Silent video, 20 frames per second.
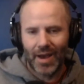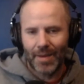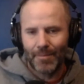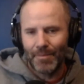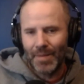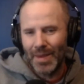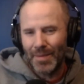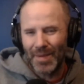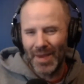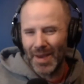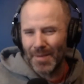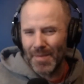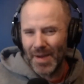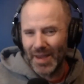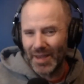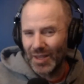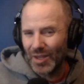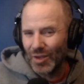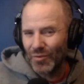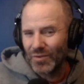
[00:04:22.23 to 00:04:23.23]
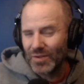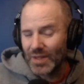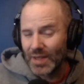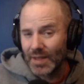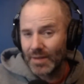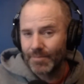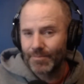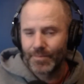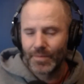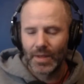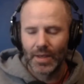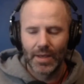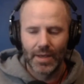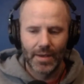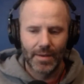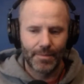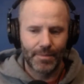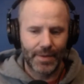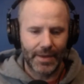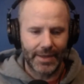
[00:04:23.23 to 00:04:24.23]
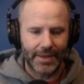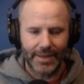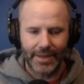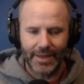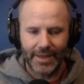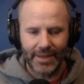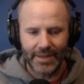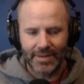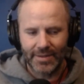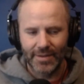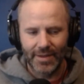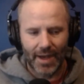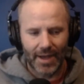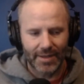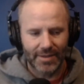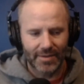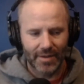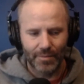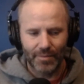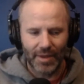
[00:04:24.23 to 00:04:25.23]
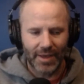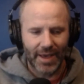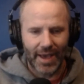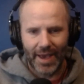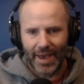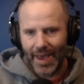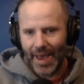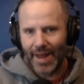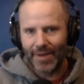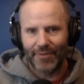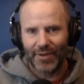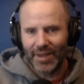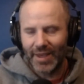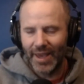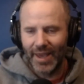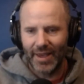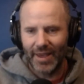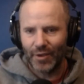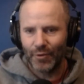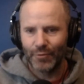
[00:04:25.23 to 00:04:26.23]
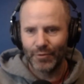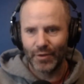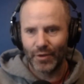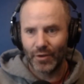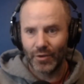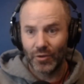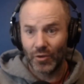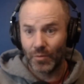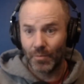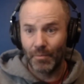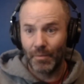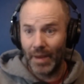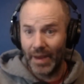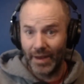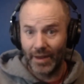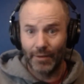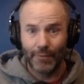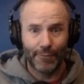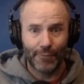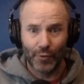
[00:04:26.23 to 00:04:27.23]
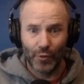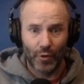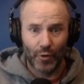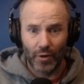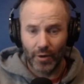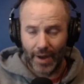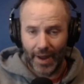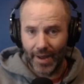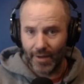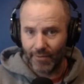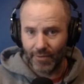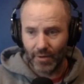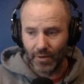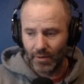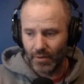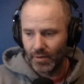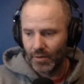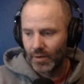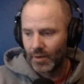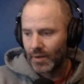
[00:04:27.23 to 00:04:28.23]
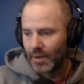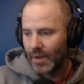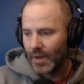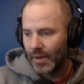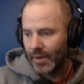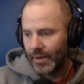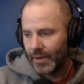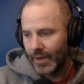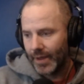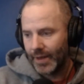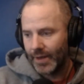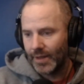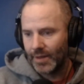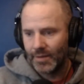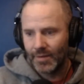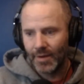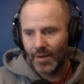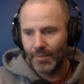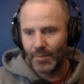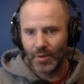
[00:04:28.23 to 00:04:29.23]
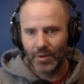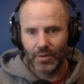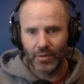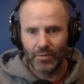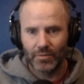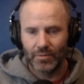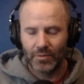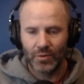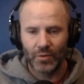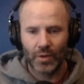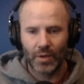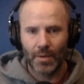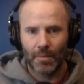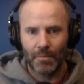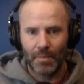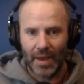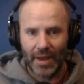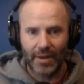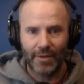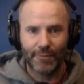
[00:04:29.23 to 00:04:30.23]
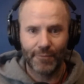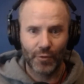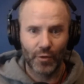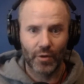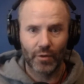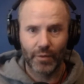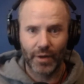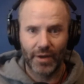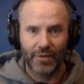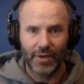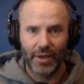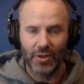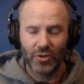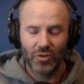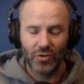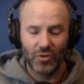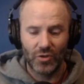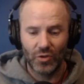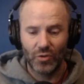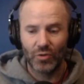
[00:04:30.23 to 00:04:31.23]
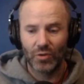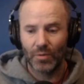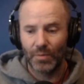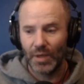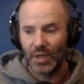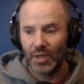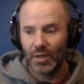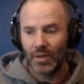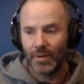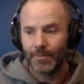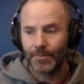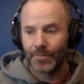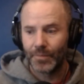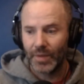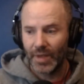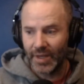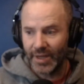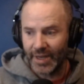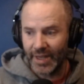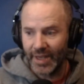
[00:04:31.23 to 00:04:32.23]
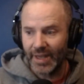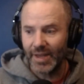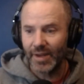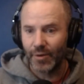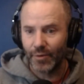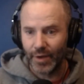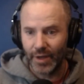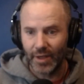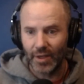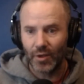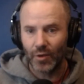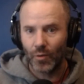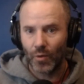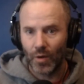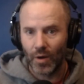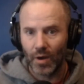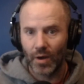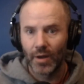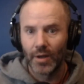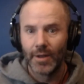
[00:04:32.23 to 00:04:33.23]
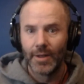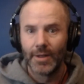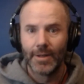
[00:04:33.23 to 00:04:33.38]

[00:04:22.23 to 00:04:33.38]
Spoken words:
maybe I might use it, but it's not something I advocate using on your main floor ever. Anytime you're doing a main floor renovation, you should be adhering your